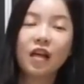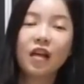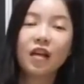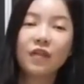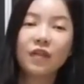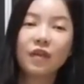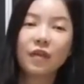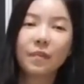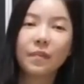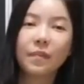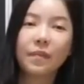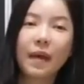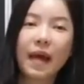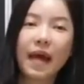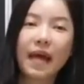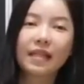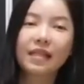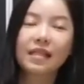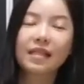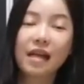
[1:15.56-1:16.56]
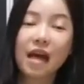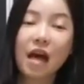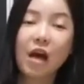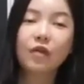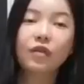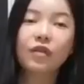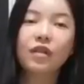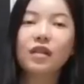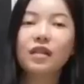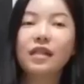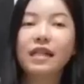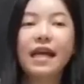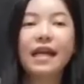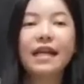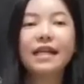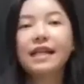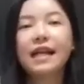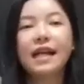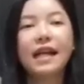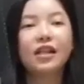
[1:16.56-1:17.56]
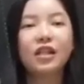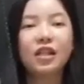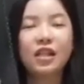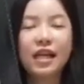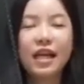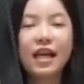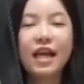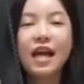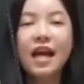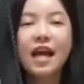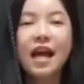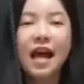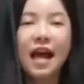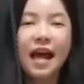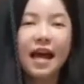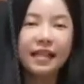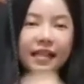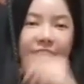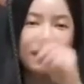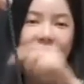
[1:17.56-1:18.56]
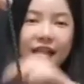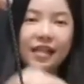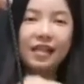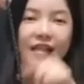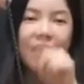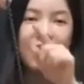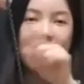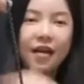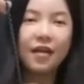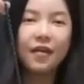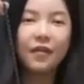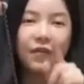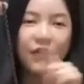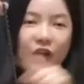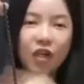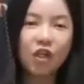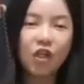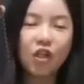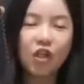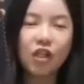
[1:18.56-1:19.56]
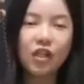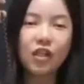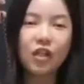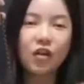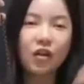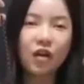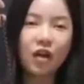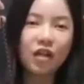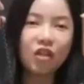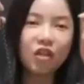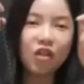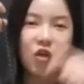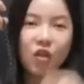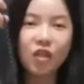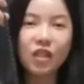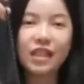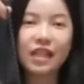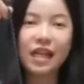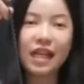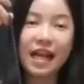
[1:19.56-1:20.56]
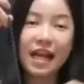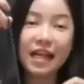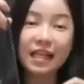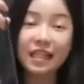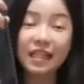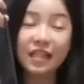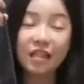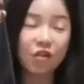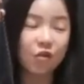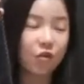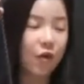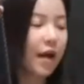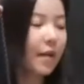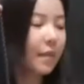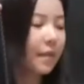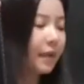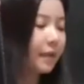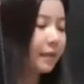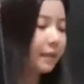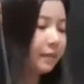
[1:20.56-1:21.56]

of the bags nowadays that actually has these features that you can shorten and lengthen the stripe,